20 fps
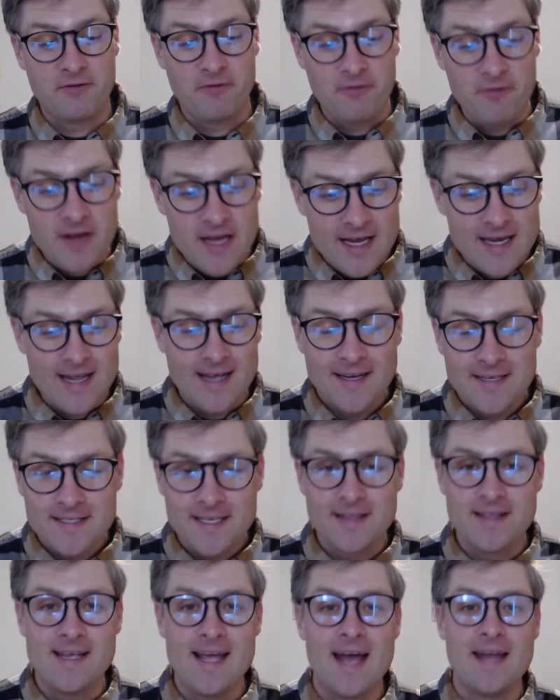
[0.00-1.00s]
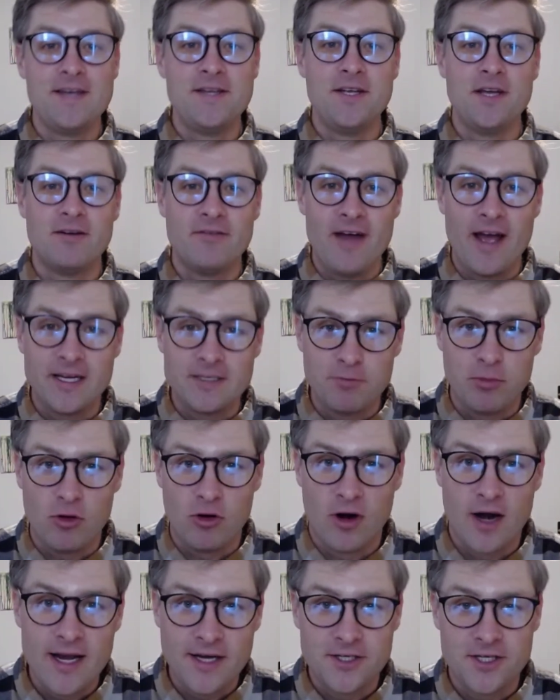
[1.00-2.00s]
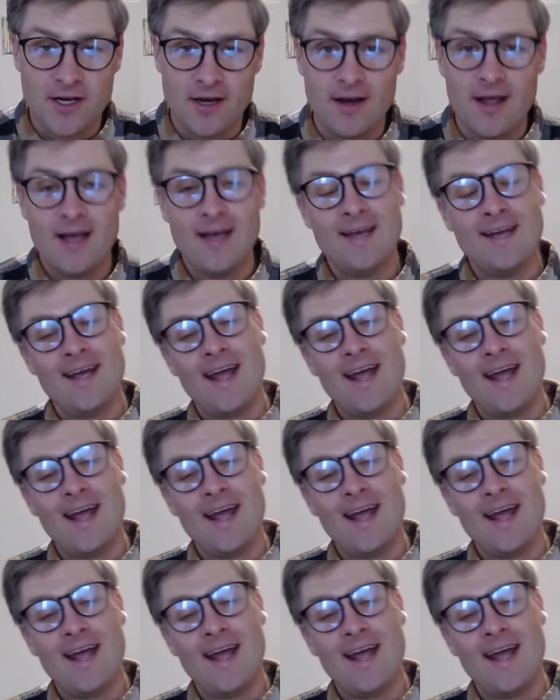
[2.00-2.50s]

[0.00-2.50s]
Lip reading: feed into the idea of exploration